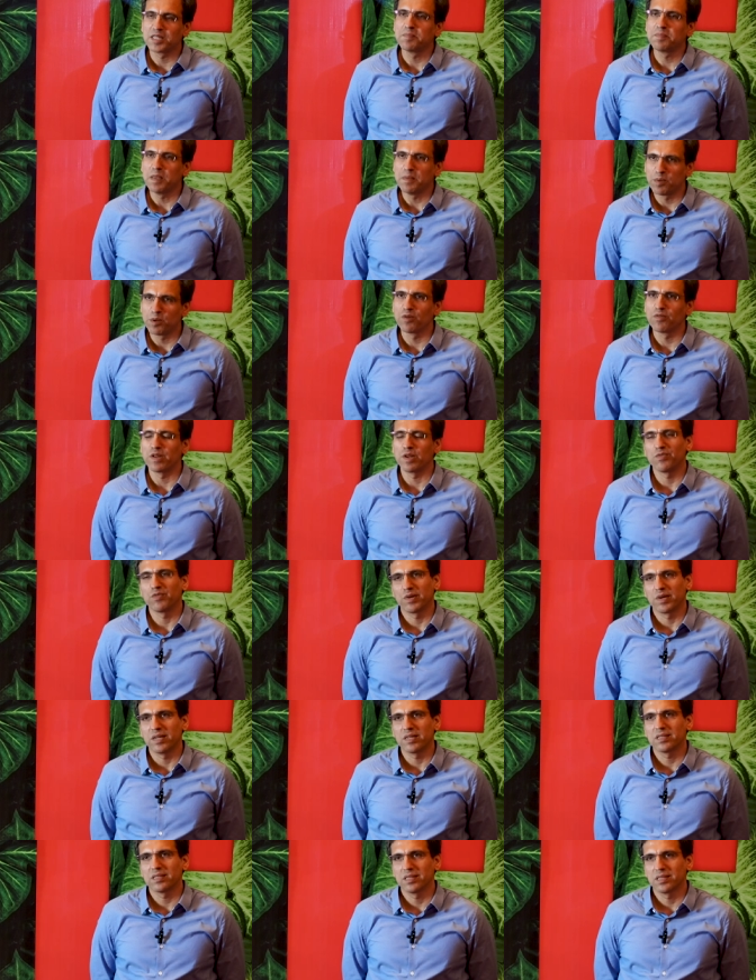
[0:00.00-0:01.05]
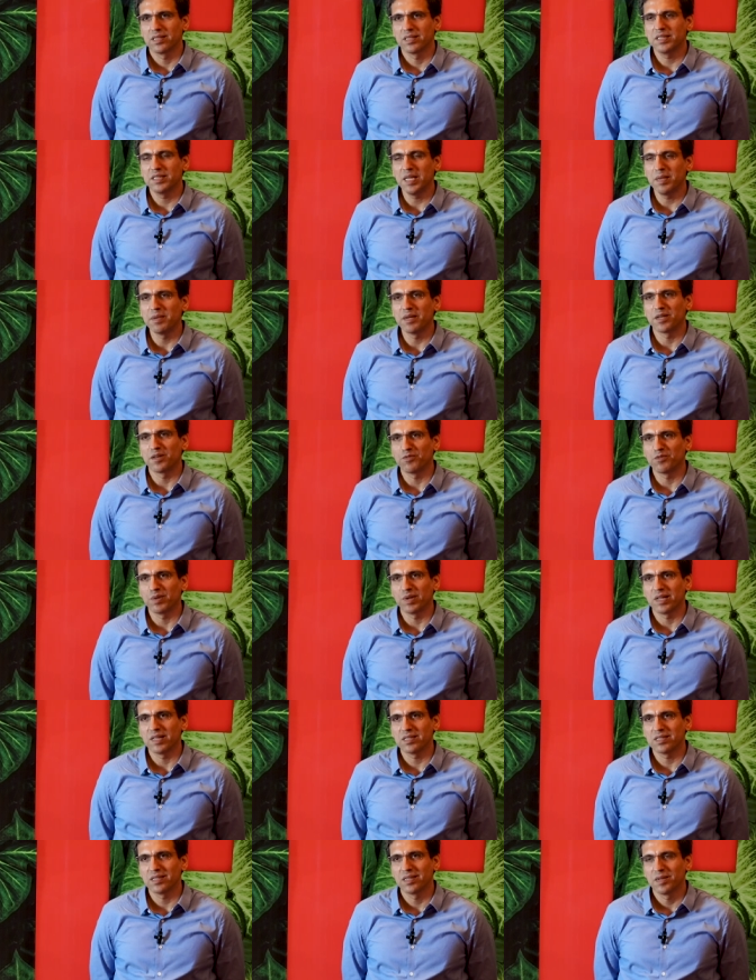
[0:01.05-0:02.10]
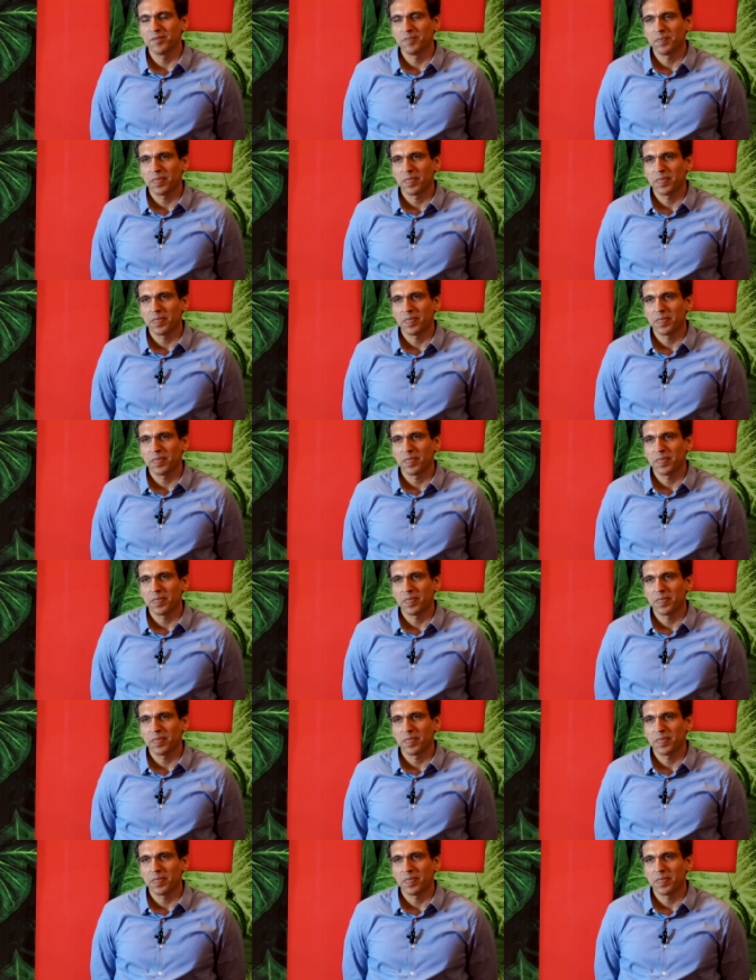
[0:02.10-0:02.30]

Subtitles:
the people of InfoEdge, the team at InfoEdge.